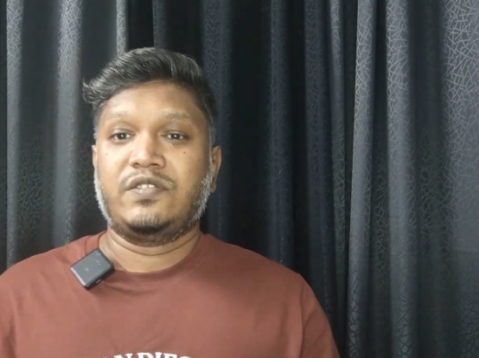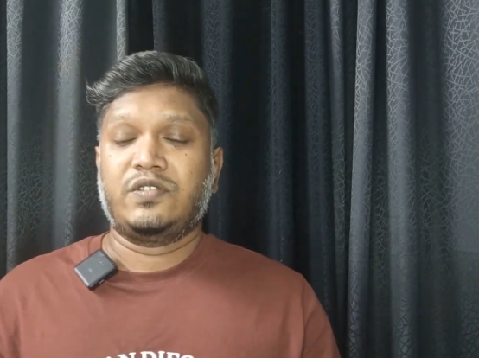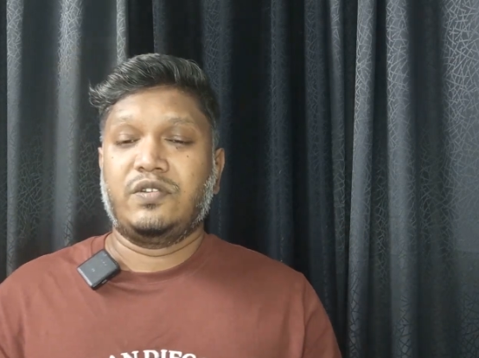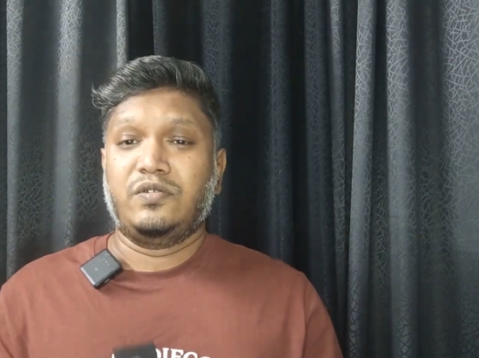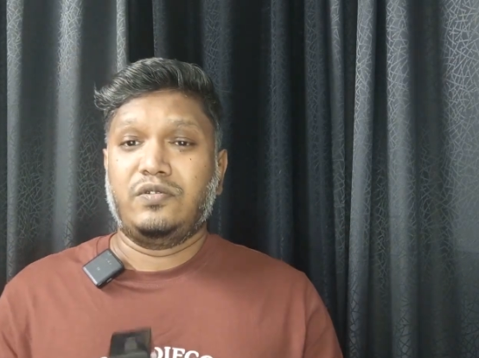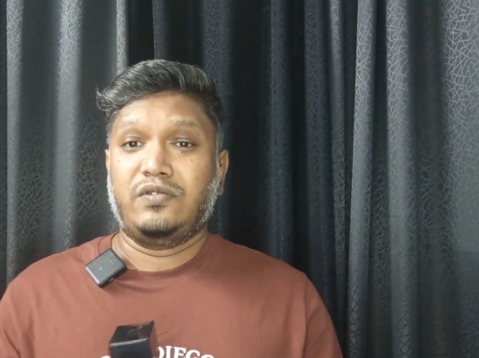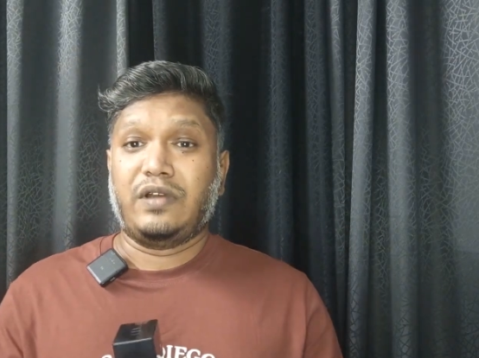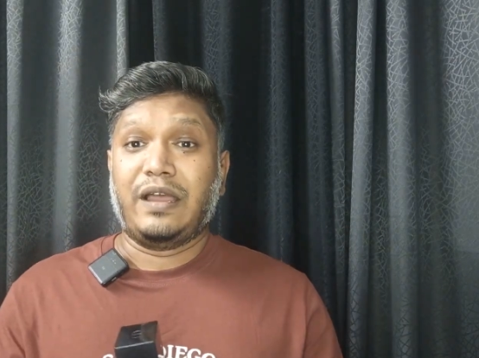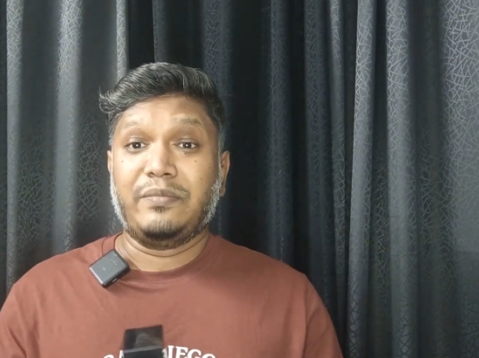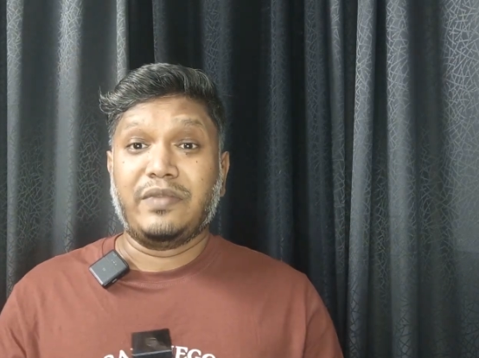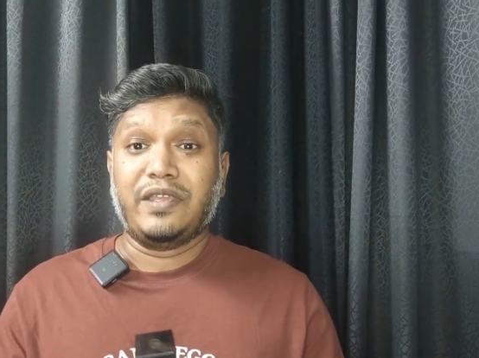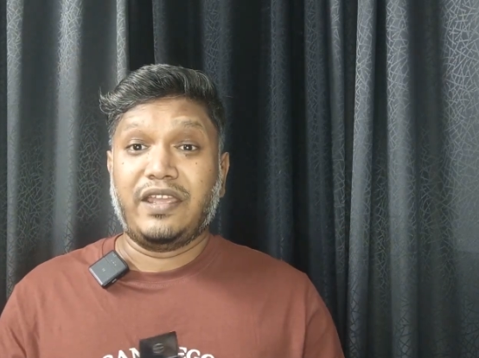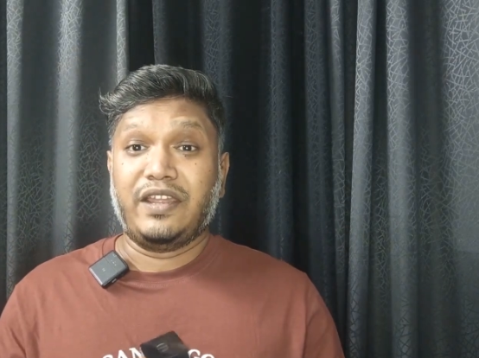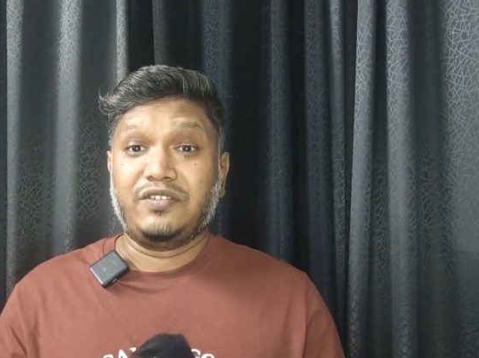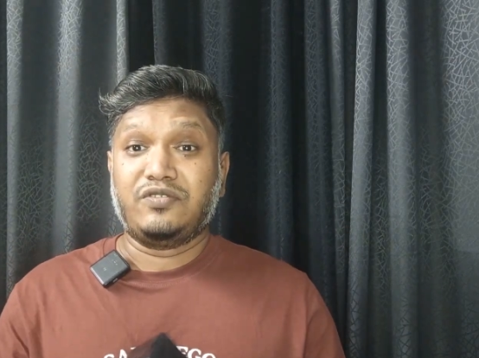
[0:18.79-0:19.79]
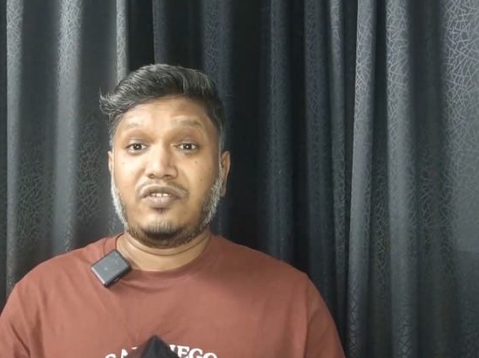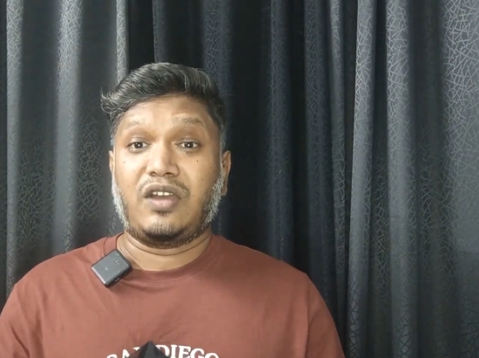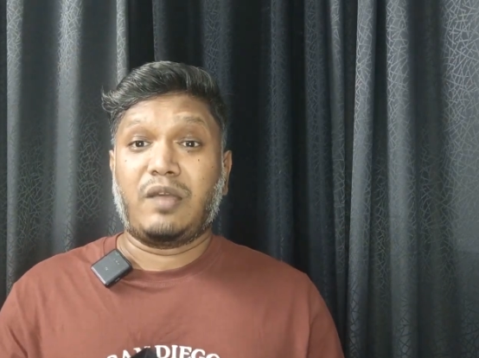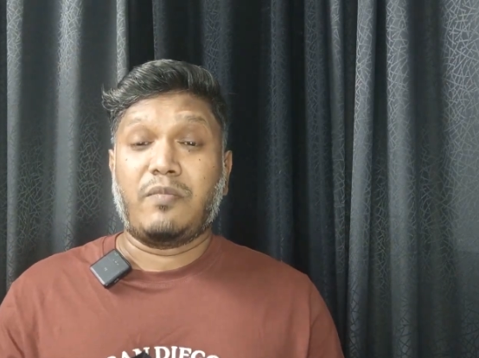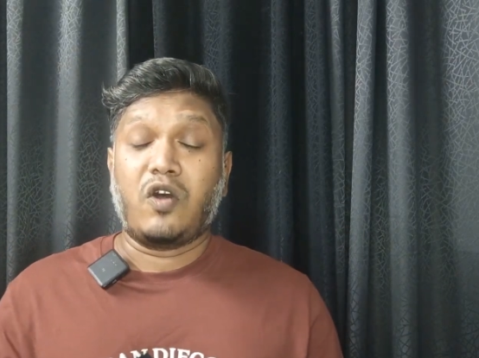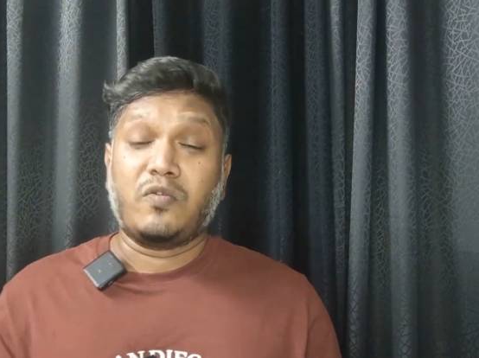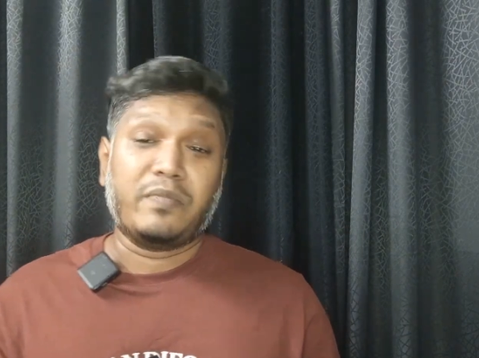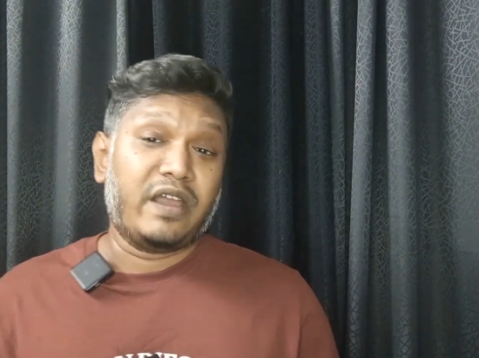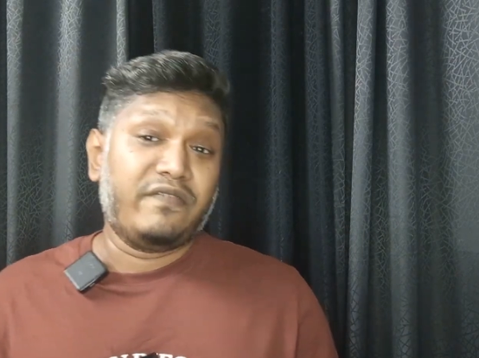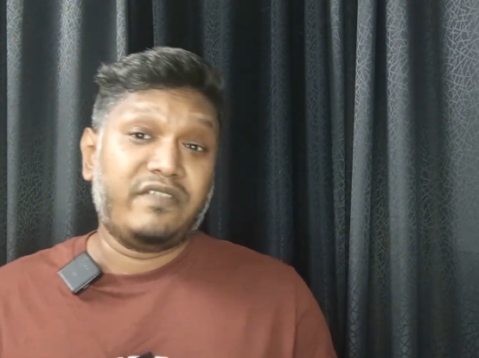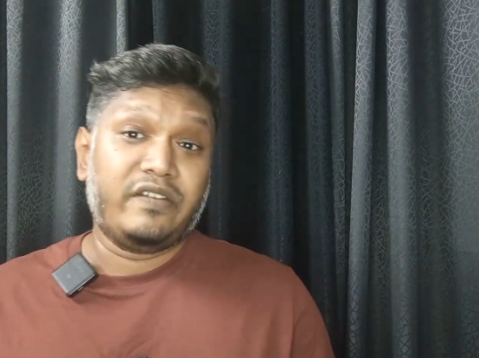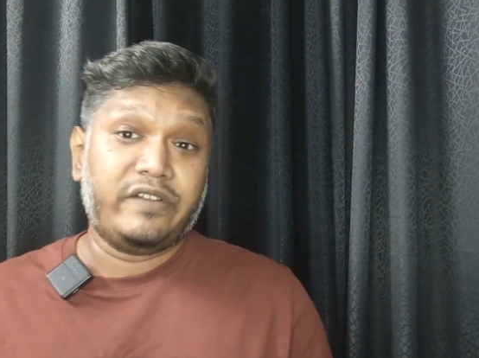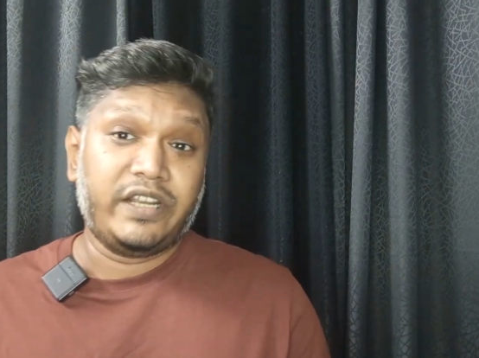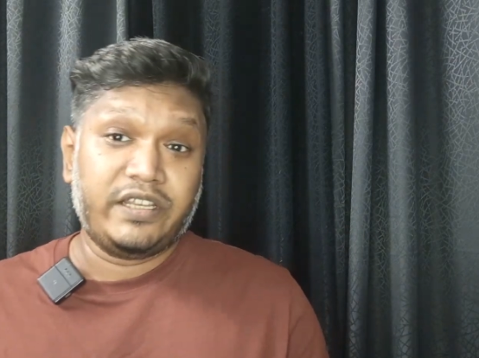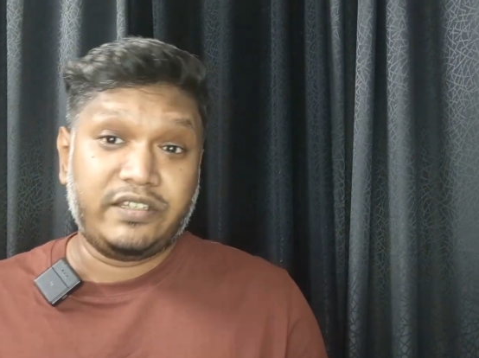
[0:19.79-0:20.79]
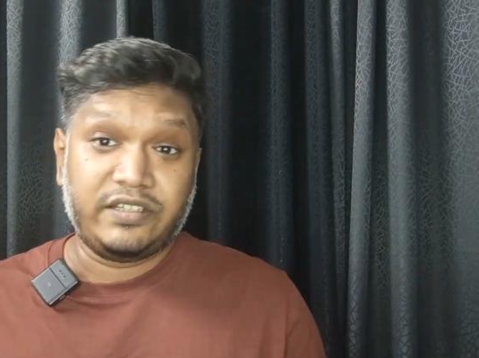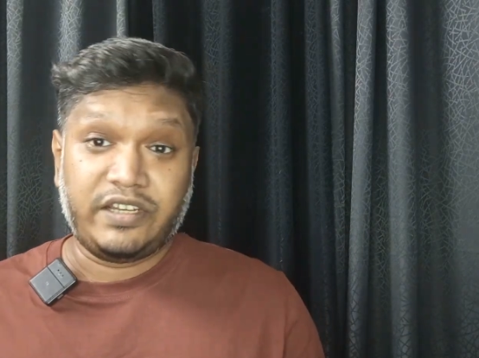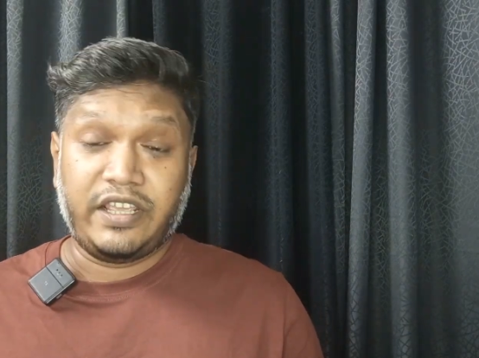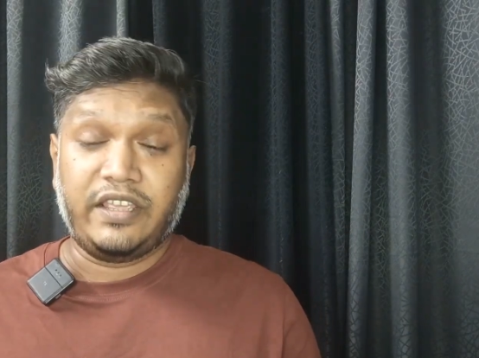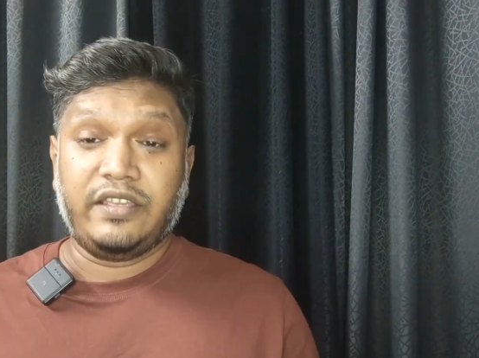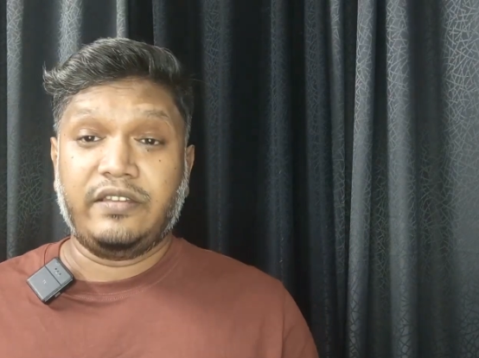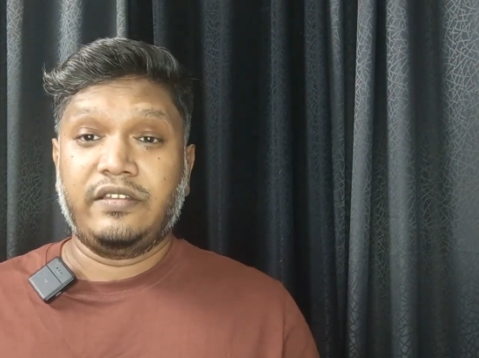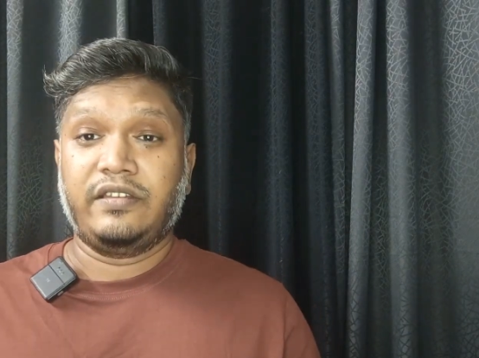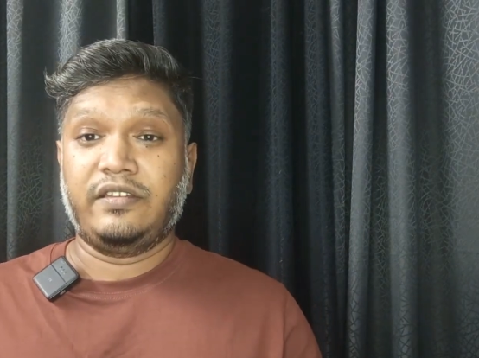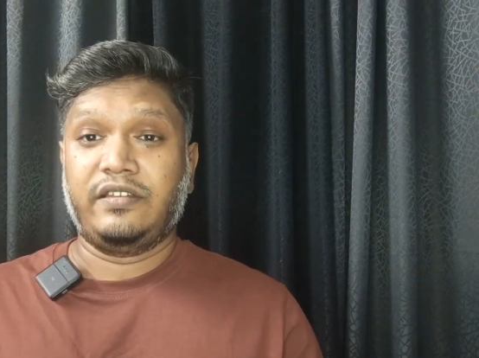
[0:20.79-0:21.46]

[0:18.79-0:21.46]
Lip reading: So I'm here to talk about my favorite today